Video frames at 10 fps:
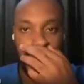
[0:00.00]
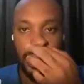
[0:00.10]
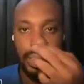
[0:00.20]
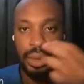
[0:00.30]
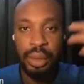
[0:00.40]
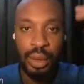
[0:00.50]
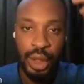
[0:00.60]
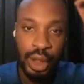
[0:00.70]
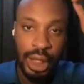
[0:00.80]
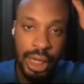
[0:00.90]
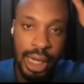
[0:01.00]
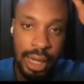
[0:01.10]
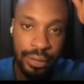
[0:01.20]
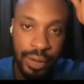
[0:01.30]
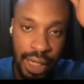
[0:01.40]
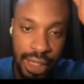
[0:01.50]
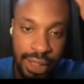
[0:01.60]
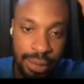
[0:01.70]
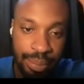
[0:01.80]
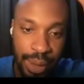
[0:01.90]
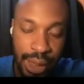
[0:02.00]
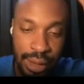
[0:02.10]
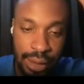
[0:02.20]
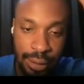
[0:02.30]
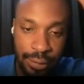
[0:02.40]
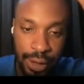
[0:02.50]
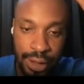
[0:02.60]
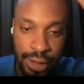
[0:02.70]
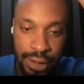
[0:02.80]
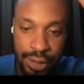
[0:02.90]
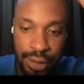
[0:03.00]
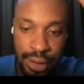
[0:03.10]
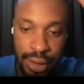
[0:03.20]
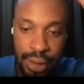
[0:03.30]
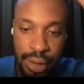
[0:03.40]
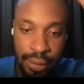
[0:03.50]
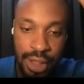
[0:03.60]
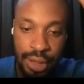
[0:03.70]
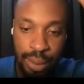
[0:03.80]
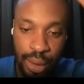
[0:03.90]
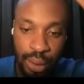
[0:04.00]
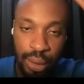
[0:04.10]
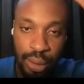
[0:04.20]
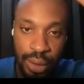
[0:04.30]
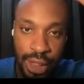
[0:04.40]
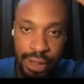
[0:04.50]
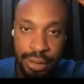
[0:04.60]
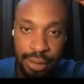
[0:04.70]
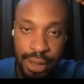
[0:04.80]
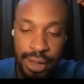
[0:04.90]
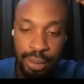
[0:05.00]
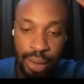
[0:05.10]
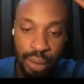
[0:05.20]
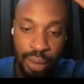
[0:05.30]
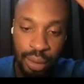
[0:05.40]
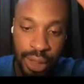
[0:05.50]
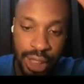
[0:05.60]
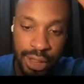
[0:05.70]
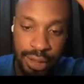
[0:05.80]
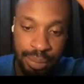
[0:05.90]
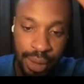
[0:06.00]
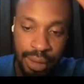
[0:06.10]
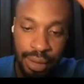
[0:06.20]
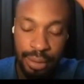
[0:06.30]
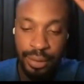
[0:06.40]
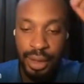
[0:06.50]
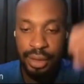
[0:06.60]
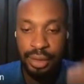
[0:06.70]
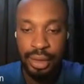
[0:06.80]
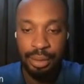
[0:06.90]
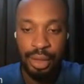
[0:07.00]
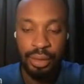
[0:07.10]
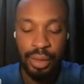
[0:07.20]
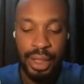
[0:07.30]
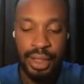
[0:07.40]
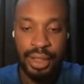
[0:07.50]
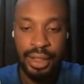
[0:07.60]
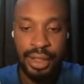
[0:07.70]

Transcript: NCP interface, which is what you call the NCP. This is what you call the NCP interface. So I'm going to write this.